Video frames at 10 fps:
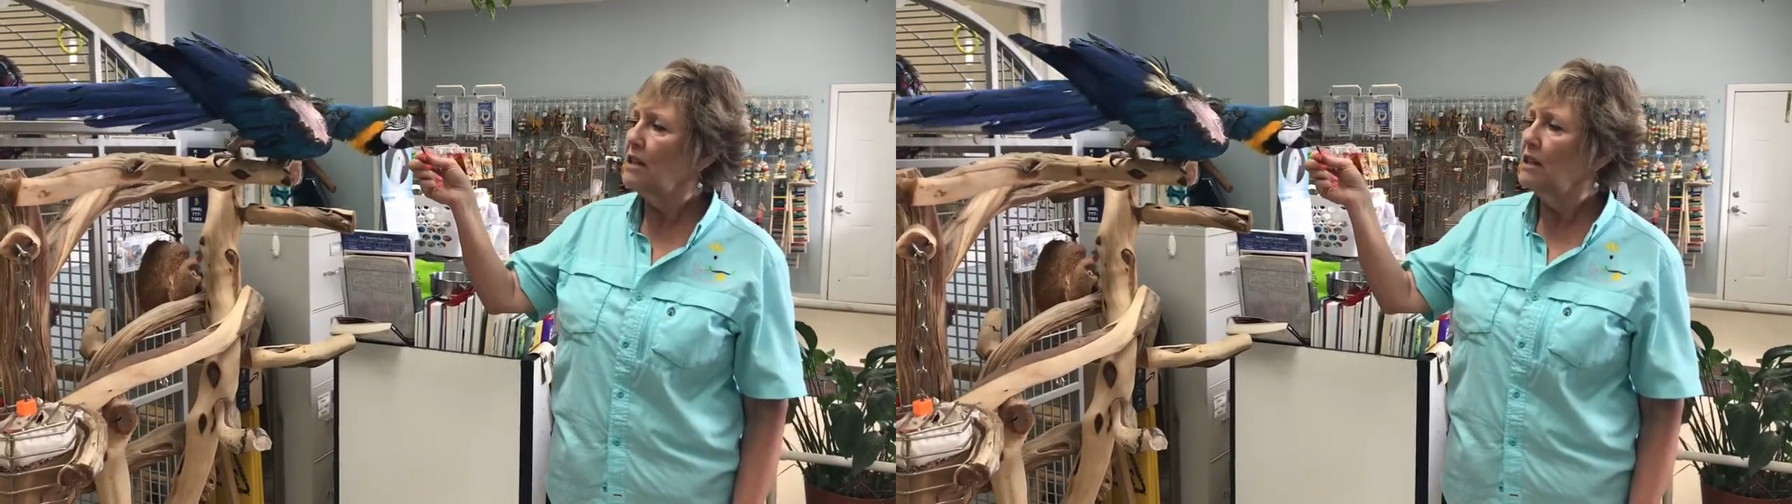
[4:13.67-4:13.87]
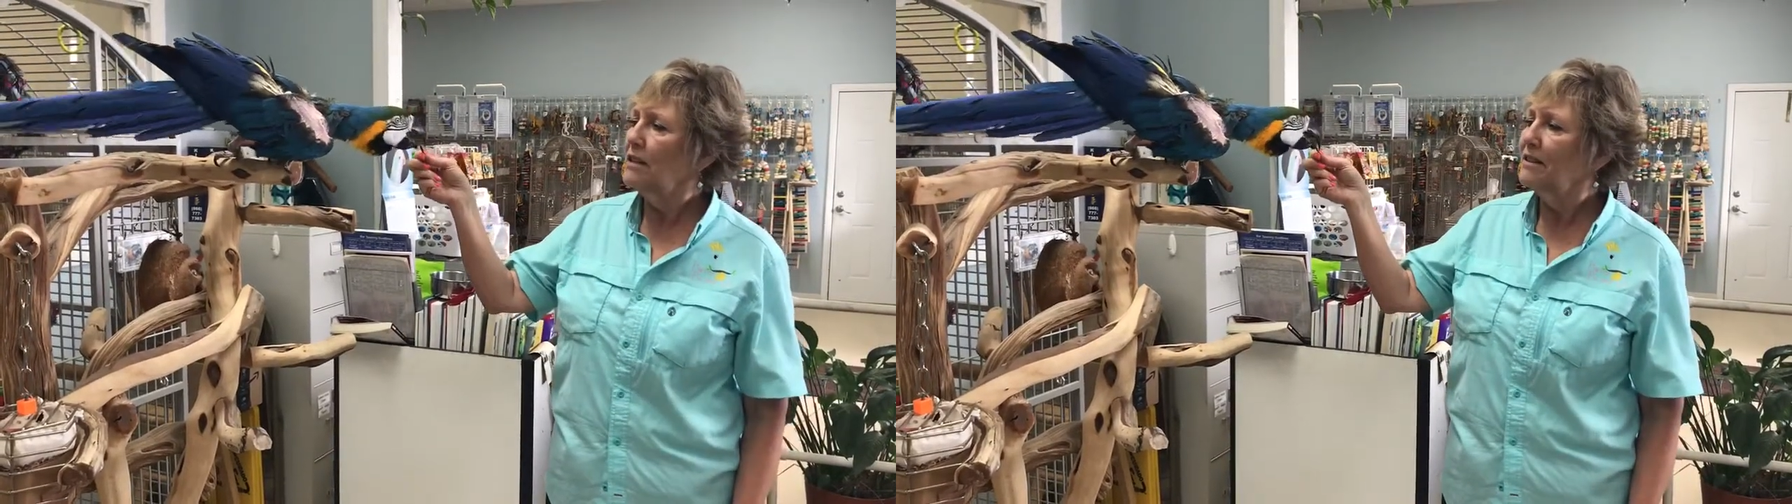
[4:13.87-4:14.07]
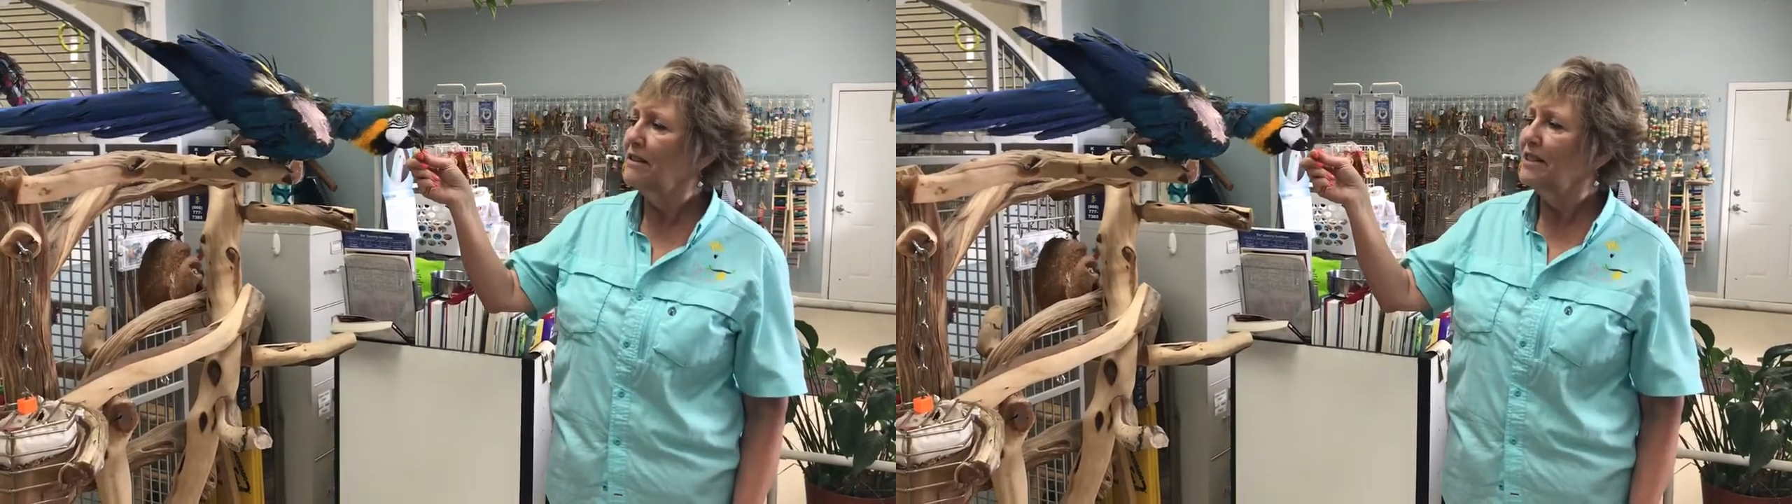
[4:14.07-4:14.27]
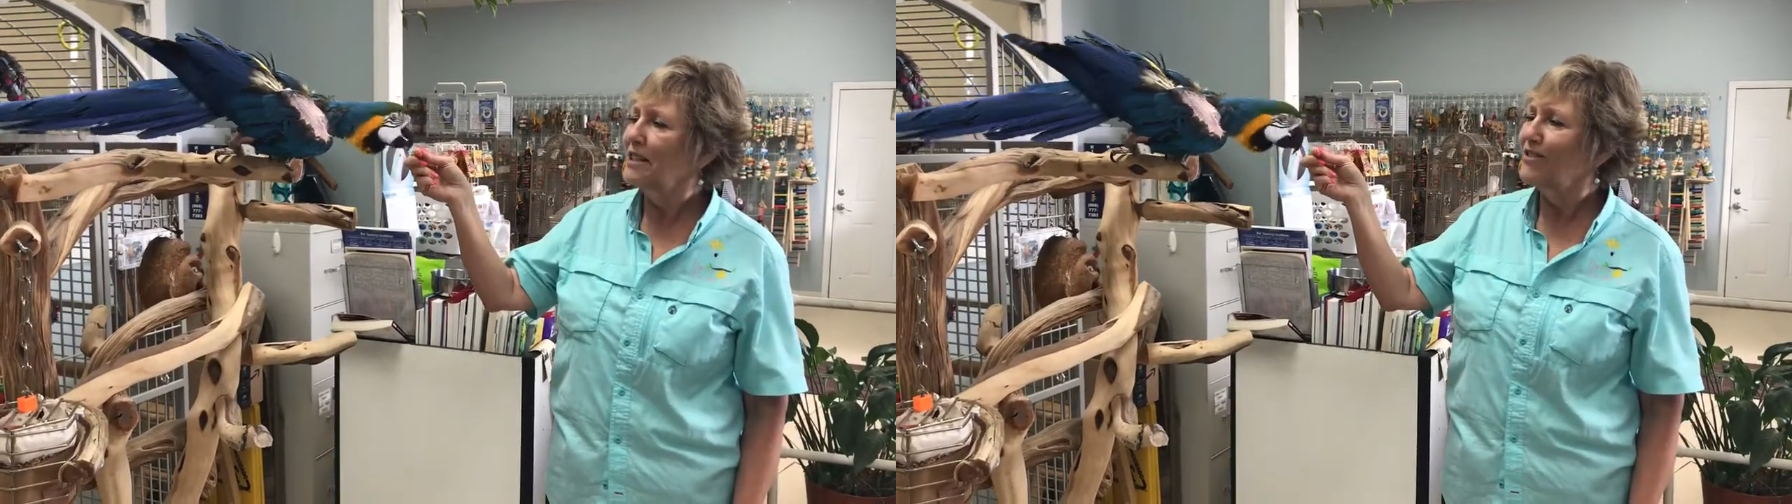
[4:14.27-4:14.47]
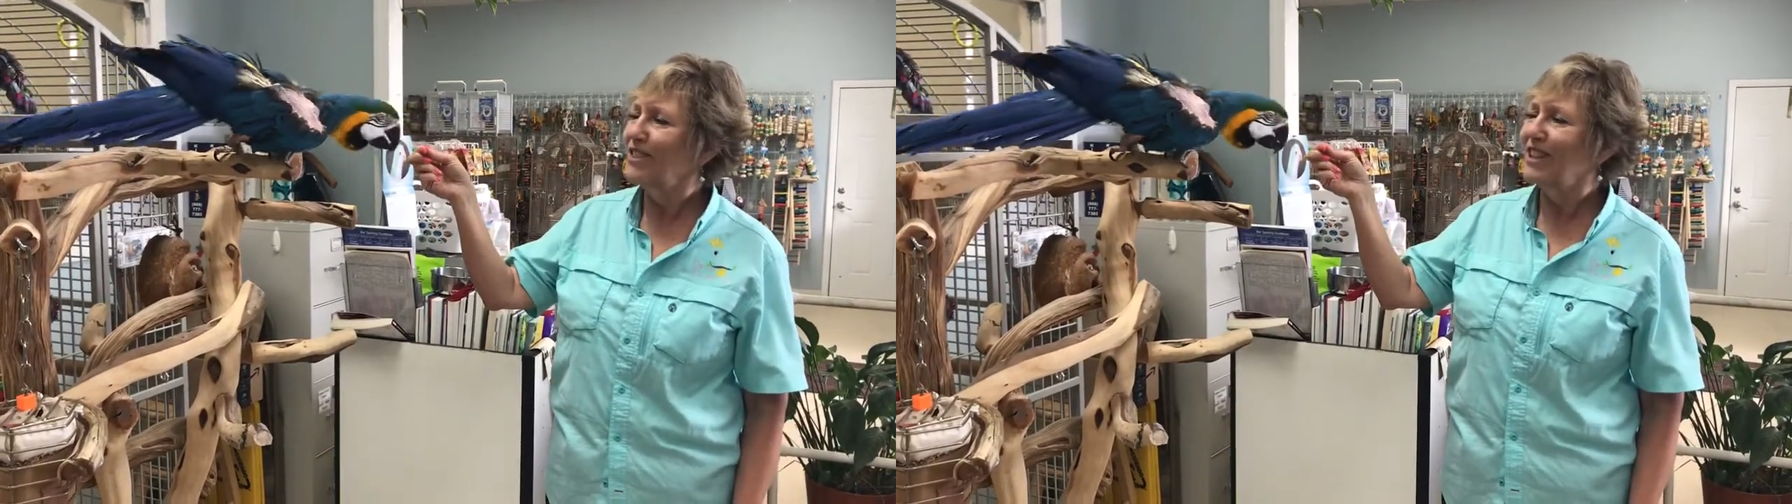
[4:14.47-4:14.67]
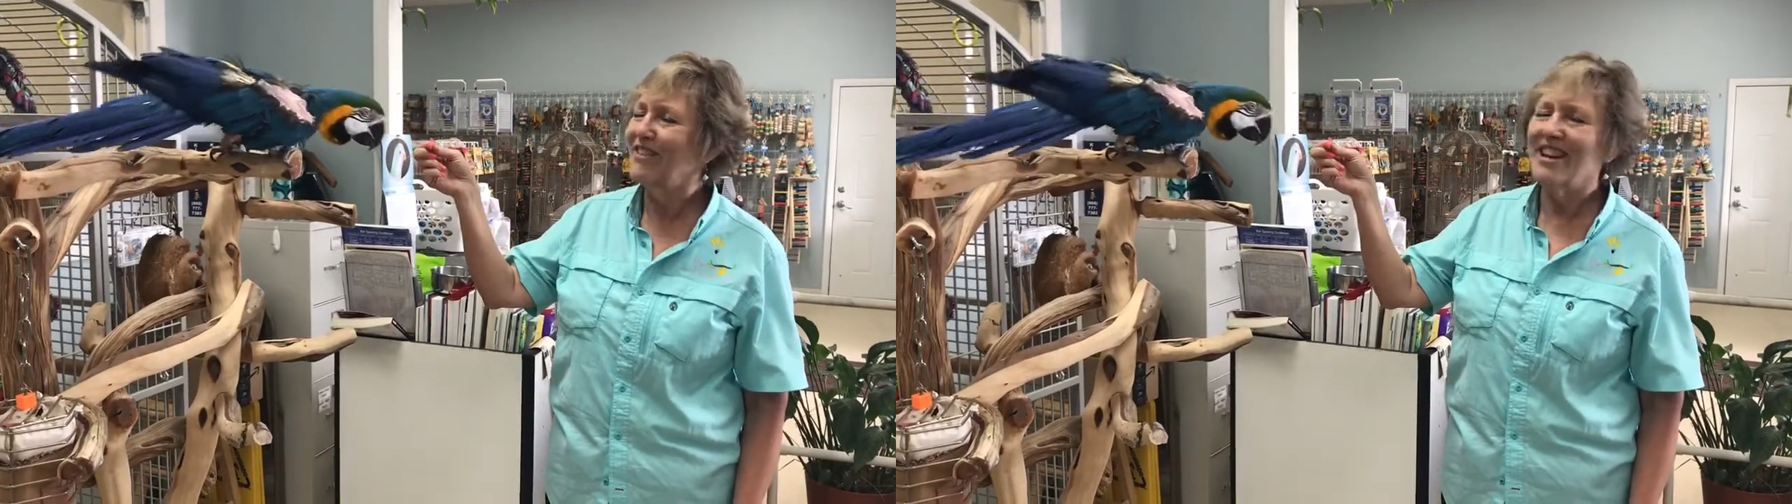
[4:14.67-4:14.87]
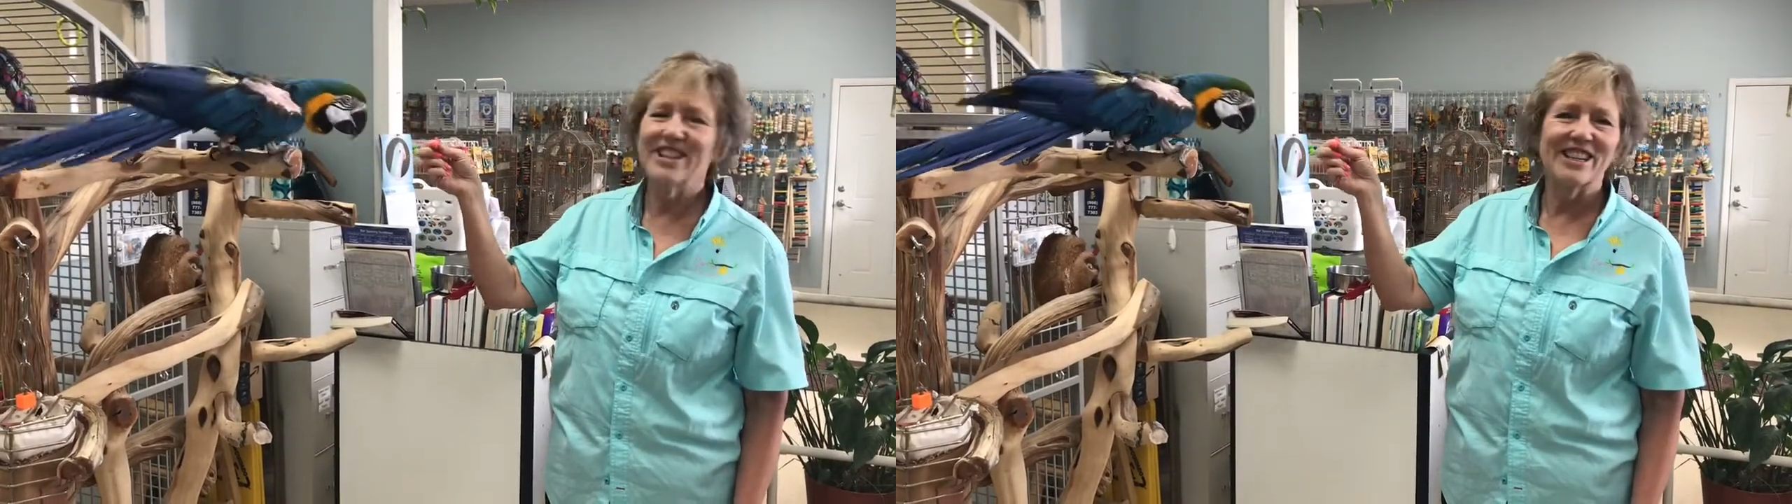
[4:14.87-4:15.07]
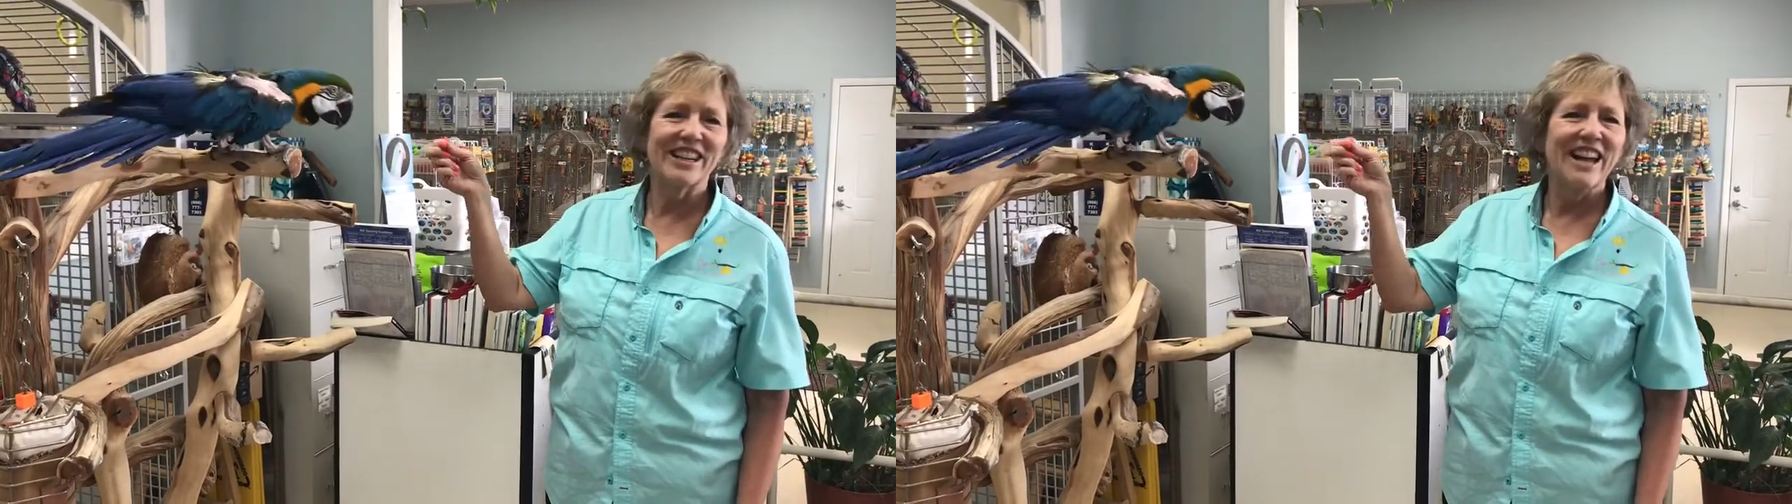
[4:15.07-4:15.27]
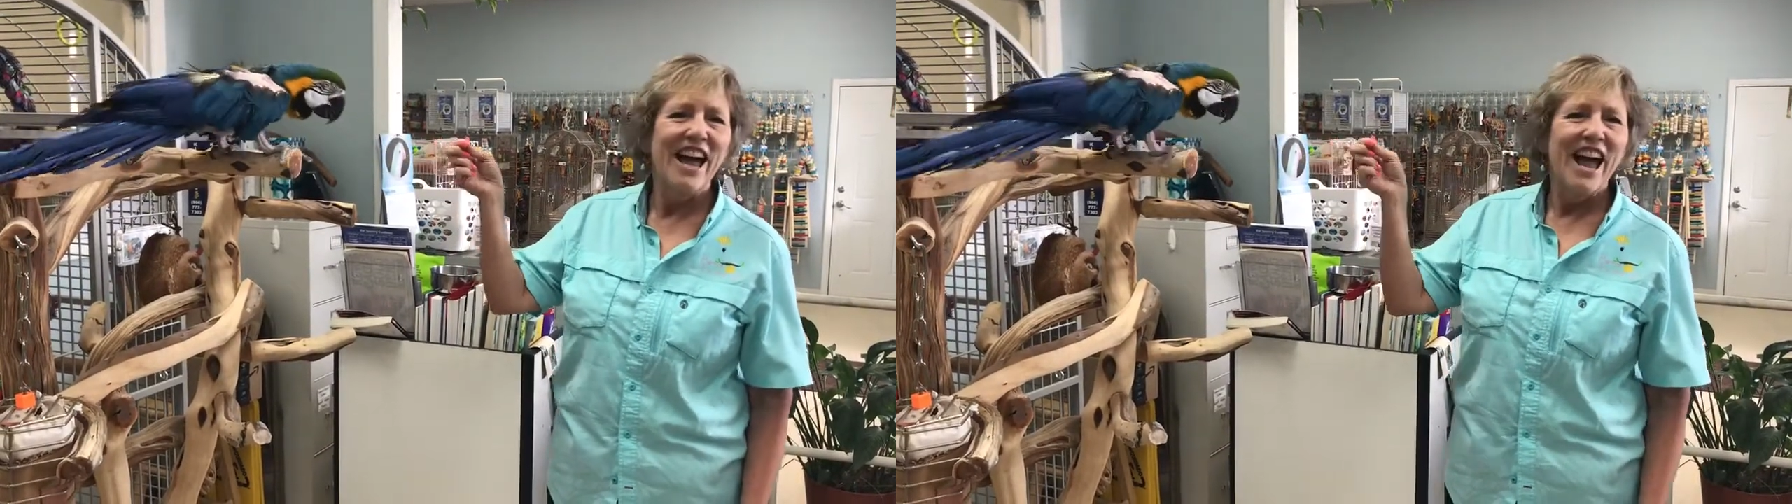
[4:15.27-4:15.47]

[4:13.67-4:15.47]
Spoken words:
she's really reaching,